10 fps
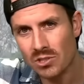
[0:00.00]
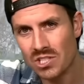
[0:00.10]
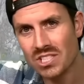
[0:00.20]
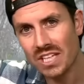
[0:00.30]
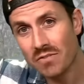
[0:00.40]

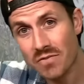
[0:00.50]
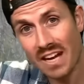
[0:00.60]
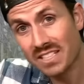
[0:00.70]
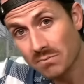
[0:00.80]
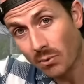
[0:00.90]
person's
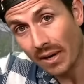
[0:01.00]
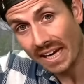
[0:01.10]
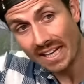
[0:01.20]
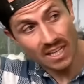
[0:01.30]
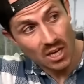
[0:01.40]
infected
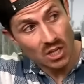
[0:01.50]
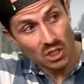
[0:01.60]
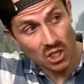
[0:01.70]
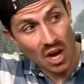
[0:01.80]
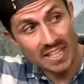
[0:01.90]
brain
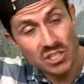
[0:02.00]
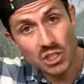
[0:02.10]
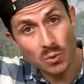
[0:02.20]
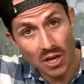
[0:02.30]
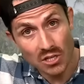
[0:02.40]
got
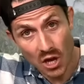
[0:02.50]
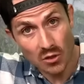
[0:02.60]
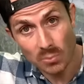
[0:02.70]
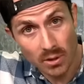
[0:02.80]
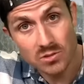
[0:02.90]
into
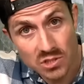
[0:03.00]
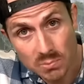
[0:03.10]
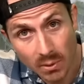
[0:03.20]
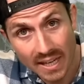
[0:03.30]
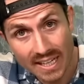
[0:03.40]
another
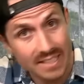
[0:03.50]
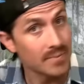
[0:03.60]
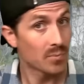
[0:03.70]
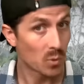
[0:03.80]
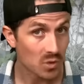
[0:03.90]
person's
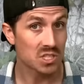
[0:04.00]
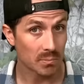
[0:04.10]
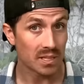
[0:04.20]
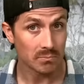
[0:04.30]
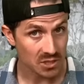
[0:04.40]
brain was
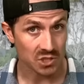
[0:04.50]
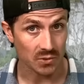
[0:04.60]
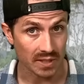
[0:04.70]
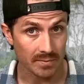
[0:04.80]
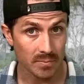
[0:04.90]
the big
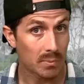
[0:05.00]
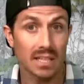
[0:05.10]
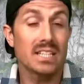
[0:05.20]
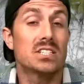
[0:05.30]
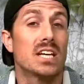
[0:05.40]
mystery.
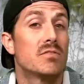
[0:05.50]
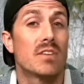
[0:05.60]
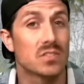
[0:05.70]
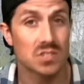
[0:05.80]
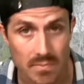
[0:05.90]
But at least they had
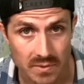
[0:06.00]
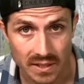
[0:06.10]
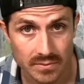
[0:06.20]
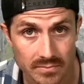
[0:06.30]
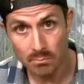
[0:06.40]
found
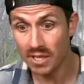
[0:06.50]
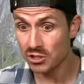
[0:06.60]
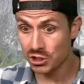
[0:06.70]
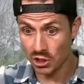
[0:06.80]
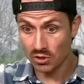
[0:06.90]
something. But
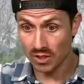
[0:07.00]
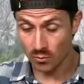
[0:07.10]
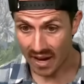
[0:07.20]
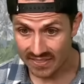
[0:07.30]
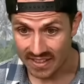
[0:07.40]
as
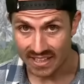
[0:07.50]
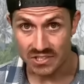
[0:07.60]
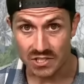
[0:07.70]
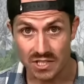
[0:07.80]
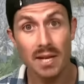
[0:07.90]
Shirley read
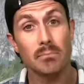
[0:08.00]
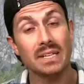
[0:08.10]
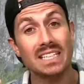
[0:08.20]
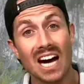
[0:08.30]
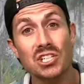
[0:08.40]
this,
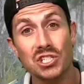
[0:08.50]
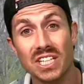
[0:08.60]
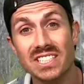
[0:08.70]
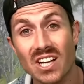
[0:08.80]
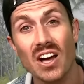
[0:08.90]
because
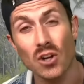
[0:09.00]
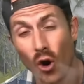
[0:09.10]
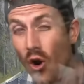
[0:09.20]
she had done